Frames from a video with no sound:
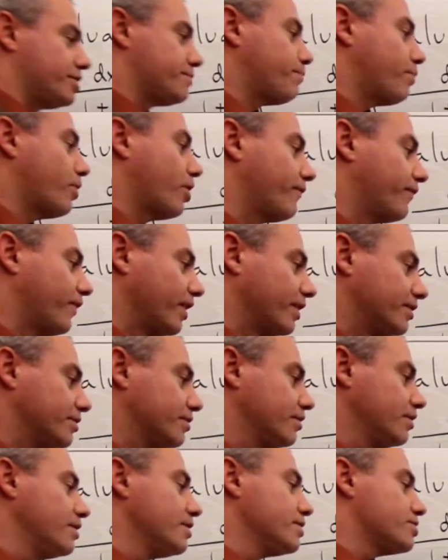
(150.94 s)
is perfect.
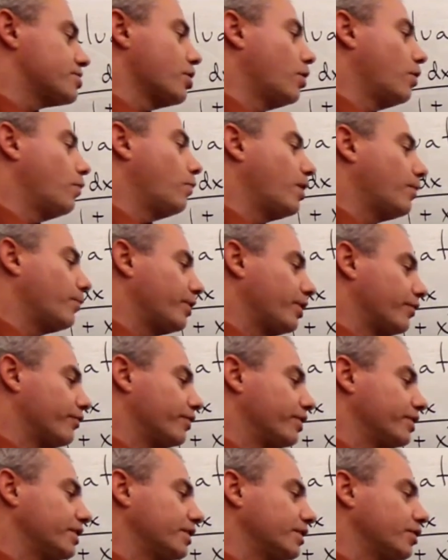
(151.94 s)
So what we are
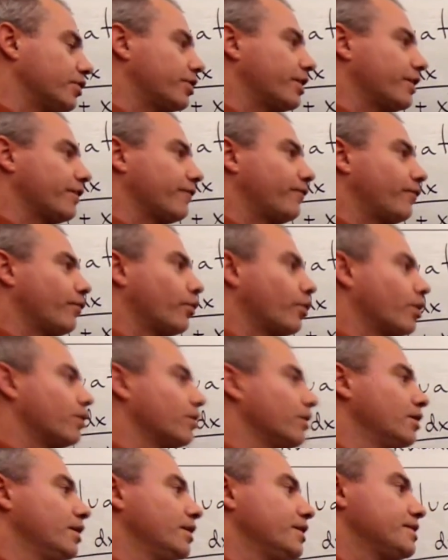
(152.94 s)
really looking for,
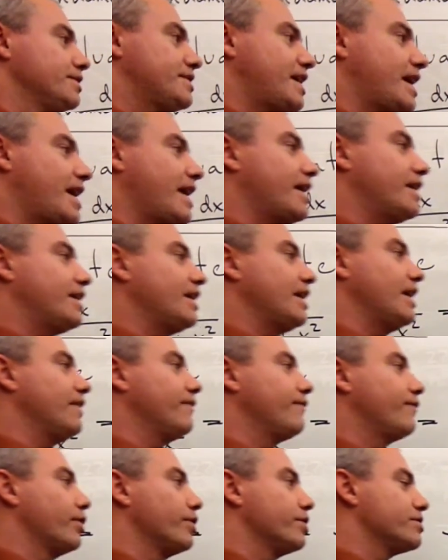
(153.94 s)
tan
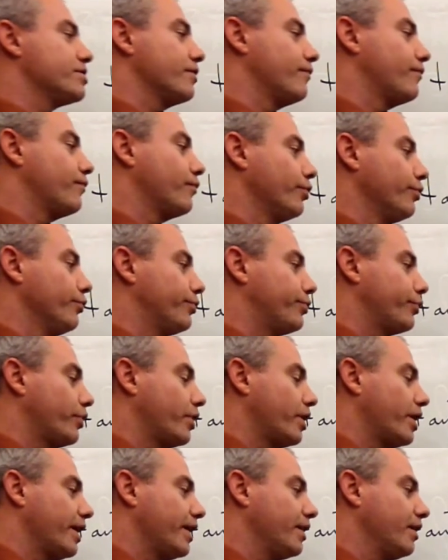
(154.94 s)
inverse of root
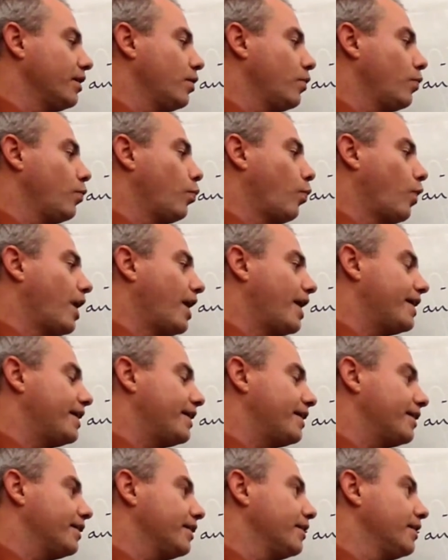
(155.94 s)
3, what
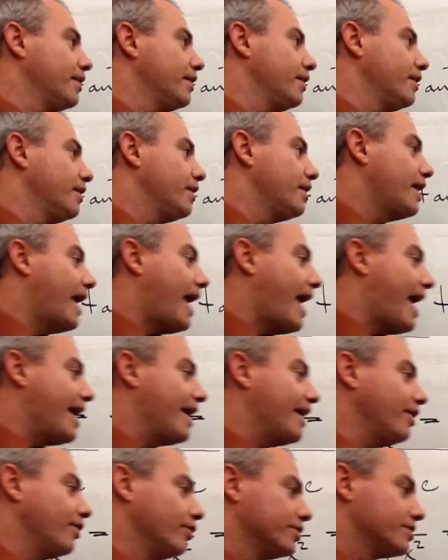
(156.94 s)

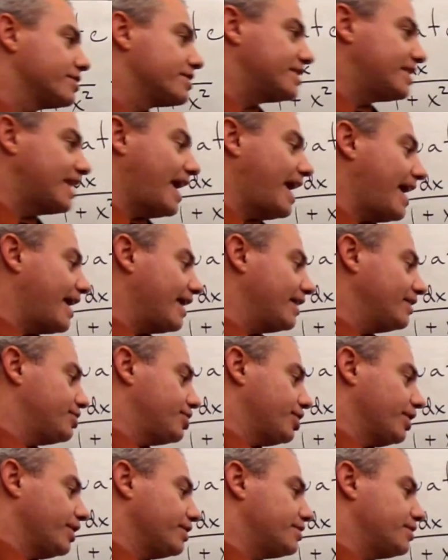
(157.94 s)
angle's
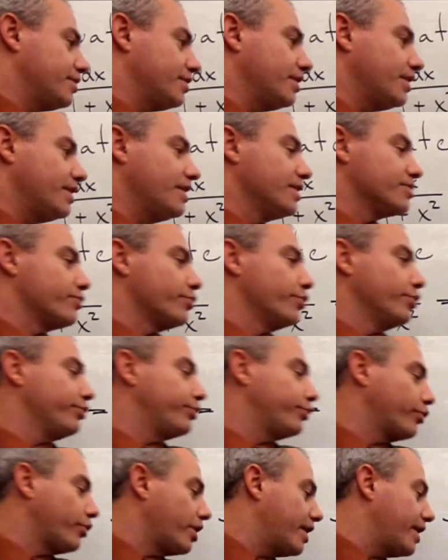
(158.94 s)
tangent is root
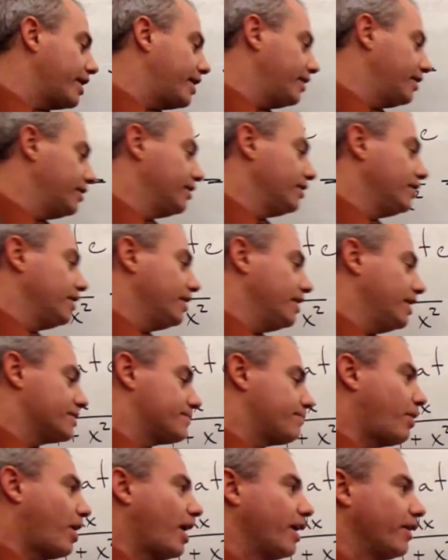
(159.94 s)
3?
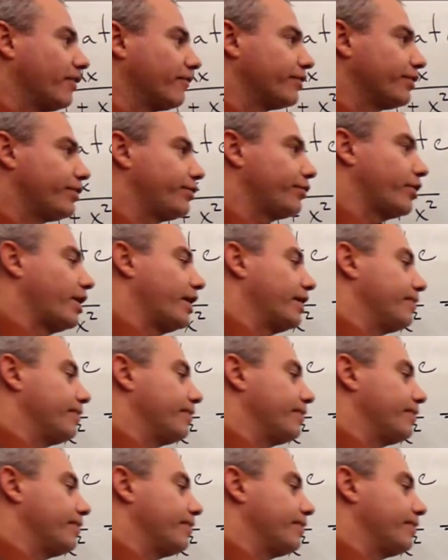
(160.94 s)
It's pi over 3.